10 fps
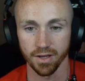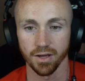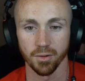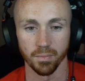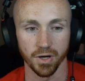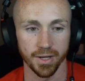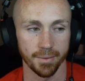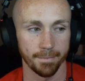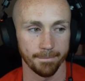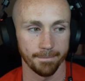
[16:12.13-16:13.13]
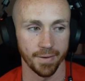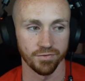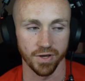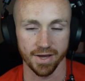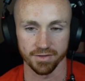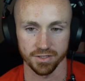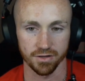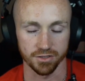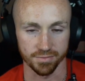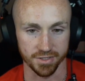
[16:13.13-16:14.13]
But if you have a certain
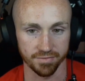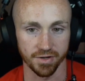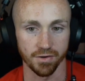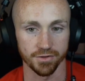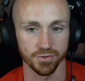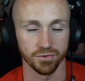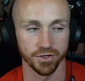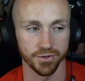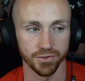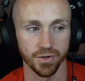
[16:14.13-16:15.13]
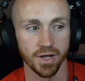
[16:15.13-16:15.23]
specific goal that you want to do,